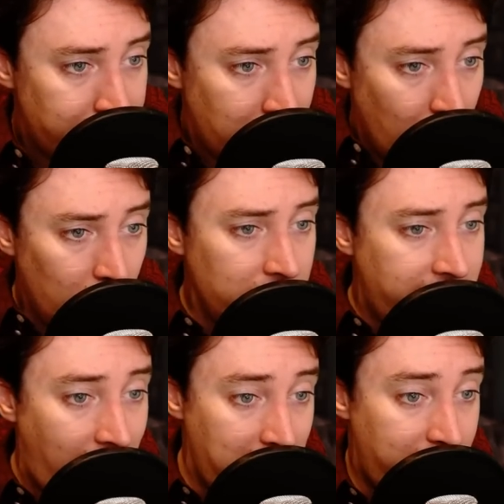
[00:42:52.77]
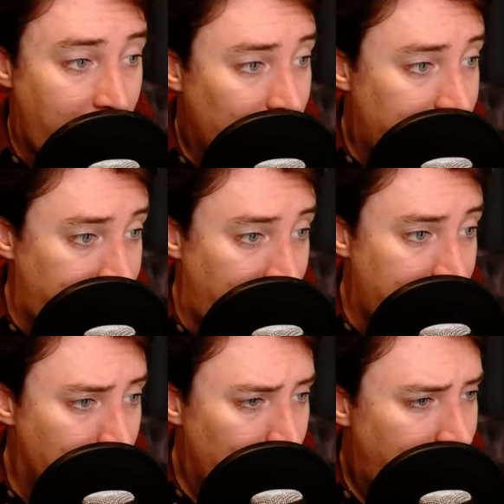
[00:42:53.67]
All the time he felt, he said,
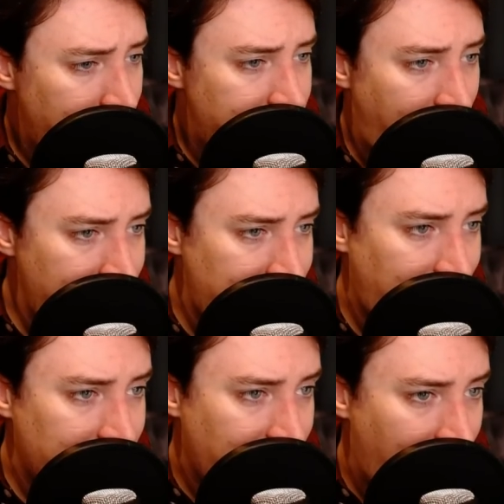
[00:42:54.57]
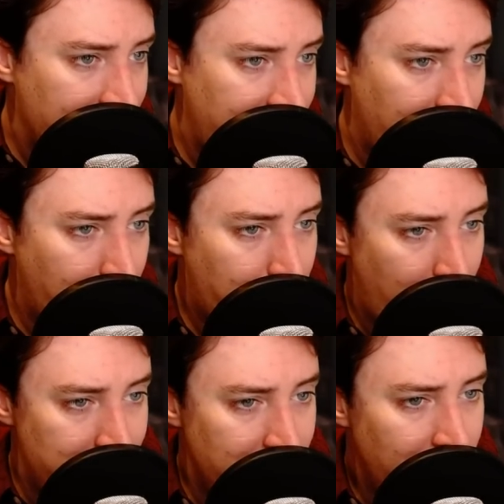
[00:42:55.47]
the most intense anxiety and
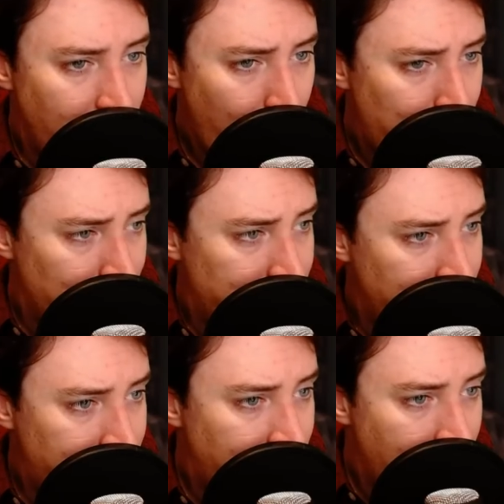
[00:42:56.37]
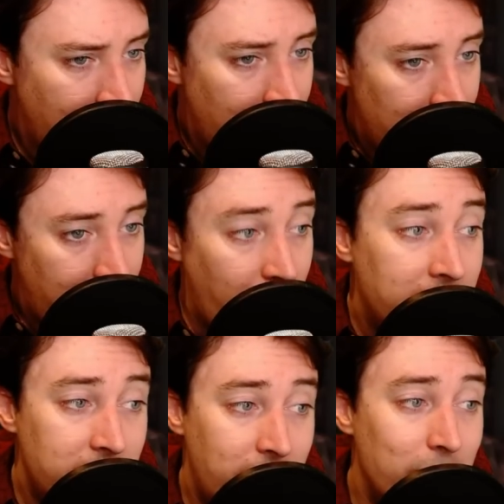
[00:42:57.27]
oppression and hopelessness, though I
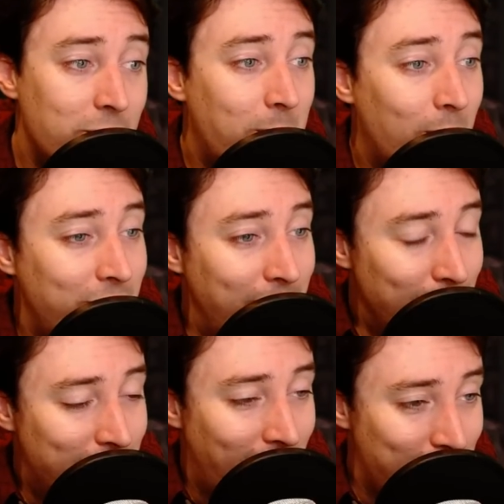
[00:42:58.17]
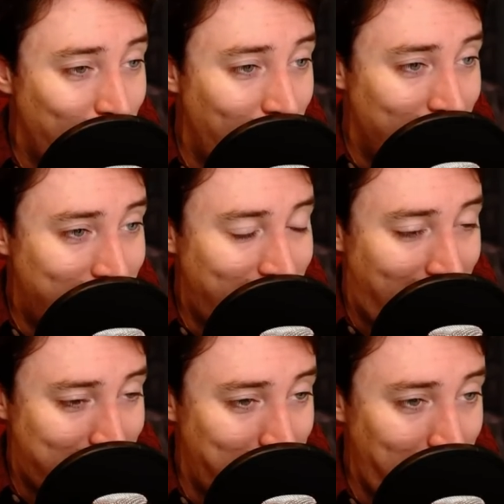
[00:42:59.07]
don't suppose he used such words as
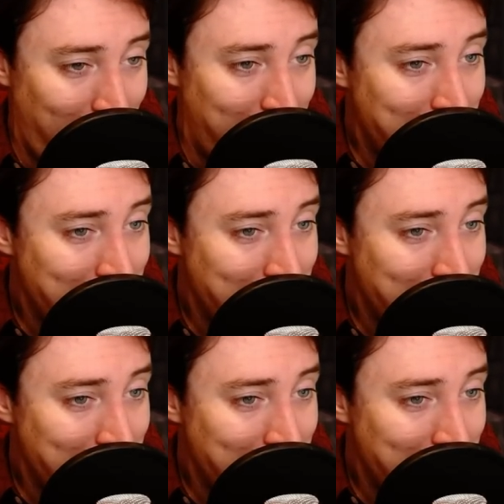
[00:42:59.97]
that to me.